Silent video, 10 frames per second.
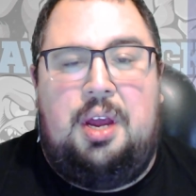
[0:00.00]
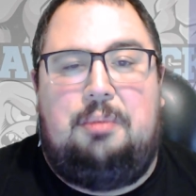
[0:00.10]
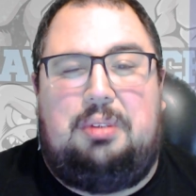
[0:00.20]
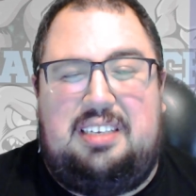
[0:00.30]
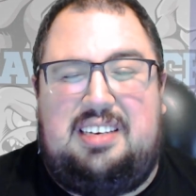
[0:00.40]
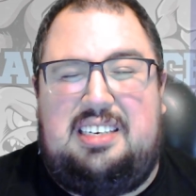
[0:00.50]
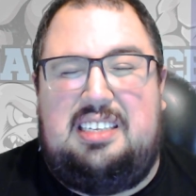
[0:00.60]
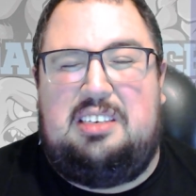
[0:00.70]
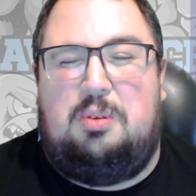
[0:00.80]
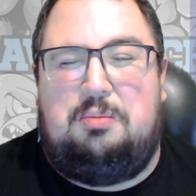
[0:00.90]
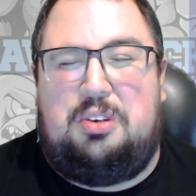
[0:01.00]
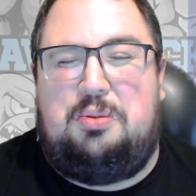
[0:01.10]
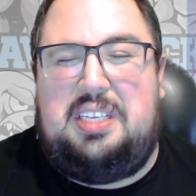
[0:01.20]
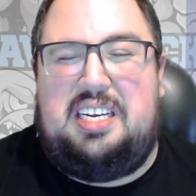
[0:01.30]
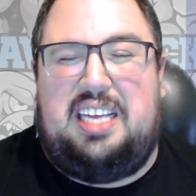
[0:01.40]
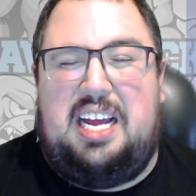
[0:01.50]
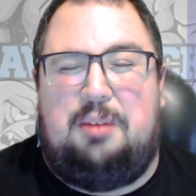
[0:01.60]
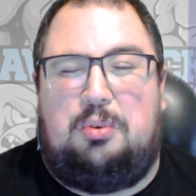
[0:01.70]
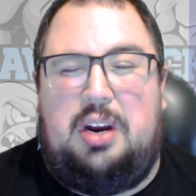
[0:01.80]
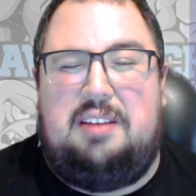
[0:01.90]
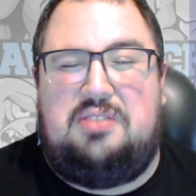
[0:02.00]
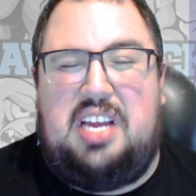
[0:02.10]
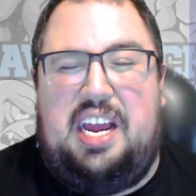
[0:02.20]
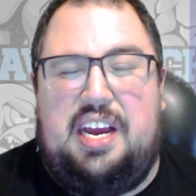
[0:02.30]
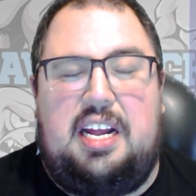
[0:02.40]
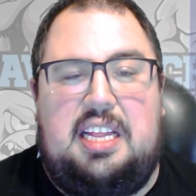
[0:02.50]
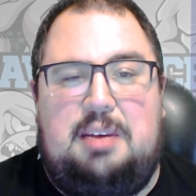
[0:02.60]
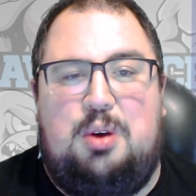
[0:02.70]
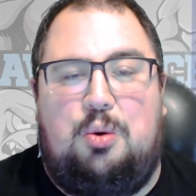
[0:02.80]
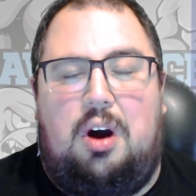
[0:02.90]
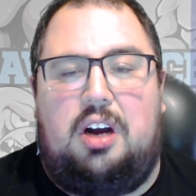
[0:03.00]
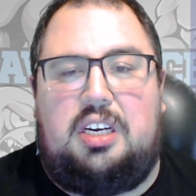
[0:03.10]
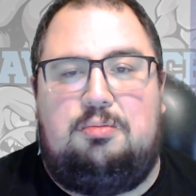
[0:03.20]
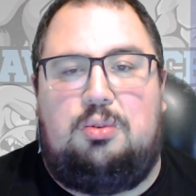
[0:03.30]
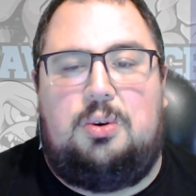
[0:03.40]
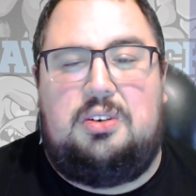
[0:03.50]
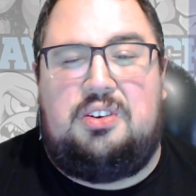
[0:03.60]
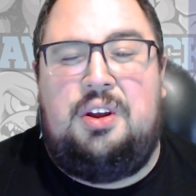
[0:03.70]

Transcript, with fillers: But let's get to this one between the Atlanta Braves and the Milwaukee Brewers.